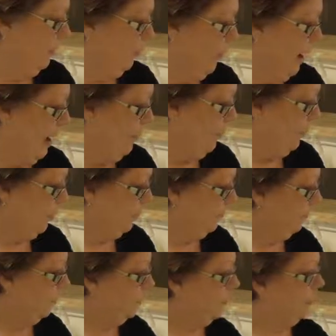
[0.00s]
the wrapper,
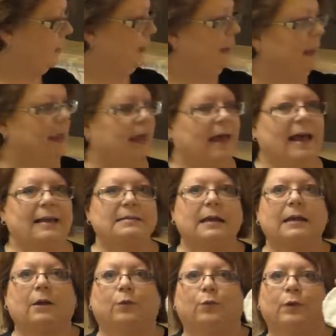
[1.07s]
it has
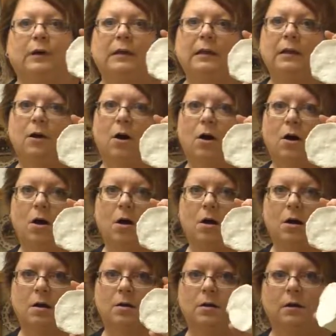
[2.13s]
like a really
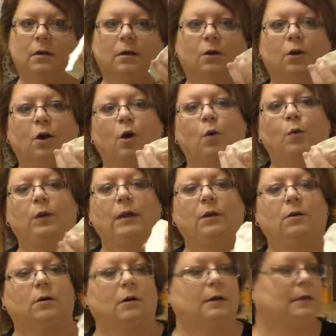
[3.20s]
hard coating
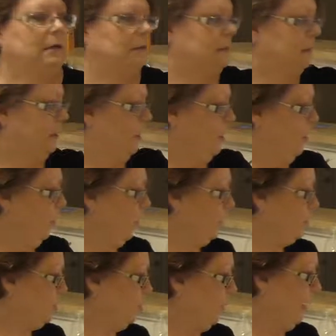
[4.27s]
on it,
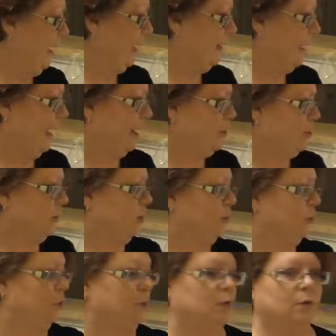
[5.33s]
which we had to actually
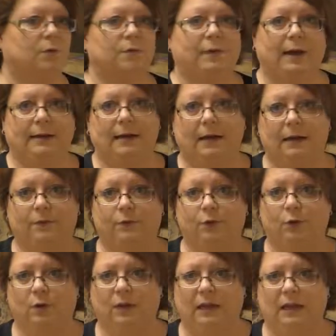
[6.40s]
Google and find out if you
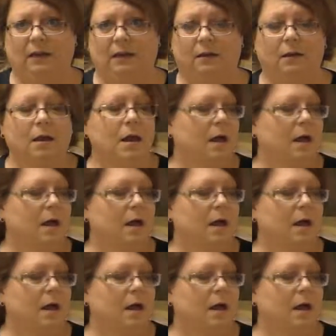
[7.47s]
could eat it.